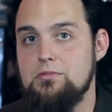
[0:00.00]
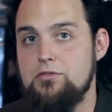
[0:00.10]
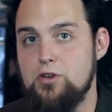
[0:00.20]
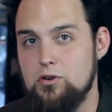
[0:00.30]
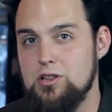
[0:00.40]

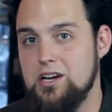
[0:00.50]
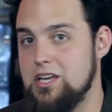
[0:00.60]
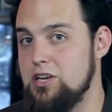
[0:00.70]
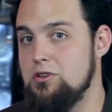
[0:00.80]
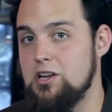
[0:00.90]
If you overclock it,
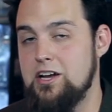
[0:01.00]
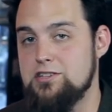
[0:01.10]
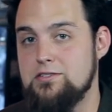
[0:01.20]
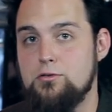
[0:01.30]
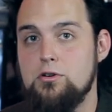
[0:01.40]
you can get an
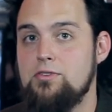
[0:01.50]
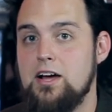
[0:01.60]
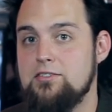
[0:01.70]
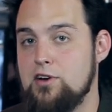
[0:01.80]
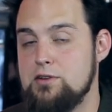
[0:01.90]
extra 4 or
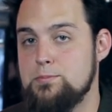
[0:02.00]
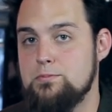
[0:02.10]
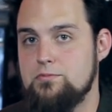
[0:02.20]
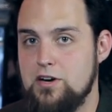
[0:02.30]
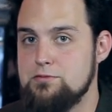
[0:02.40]
5 frames
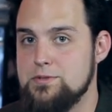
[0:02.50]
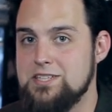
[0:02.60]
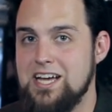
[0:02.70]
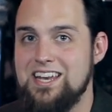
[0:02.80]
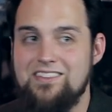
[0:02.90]
frames per
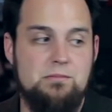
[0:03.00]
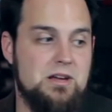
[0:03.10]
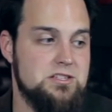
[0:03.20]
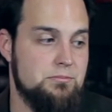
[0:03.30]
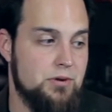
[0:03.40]
second, and that
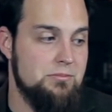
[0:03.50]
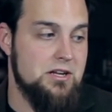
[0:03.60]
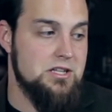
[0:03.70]
makes a pretty big